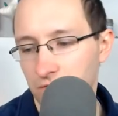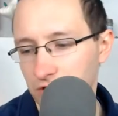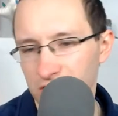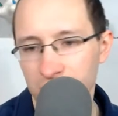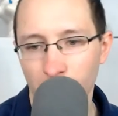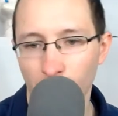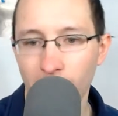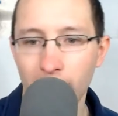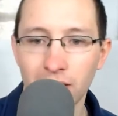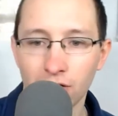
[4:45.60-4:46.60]
Just
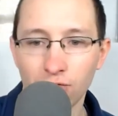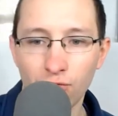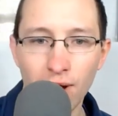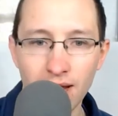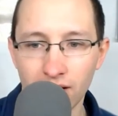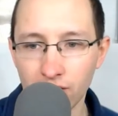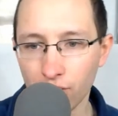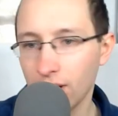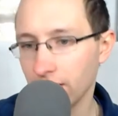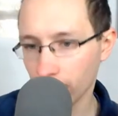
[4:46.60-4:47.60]
great. I mean, great
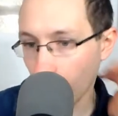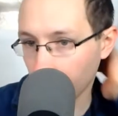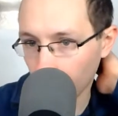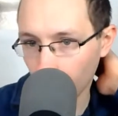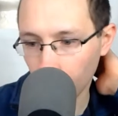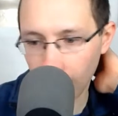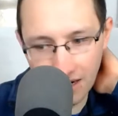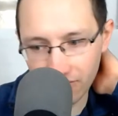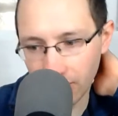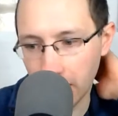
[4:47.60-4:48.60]
rock and roll
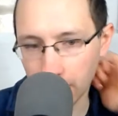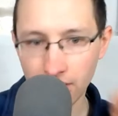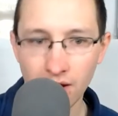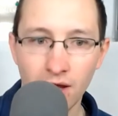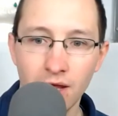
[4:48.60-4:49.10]
kind of sound.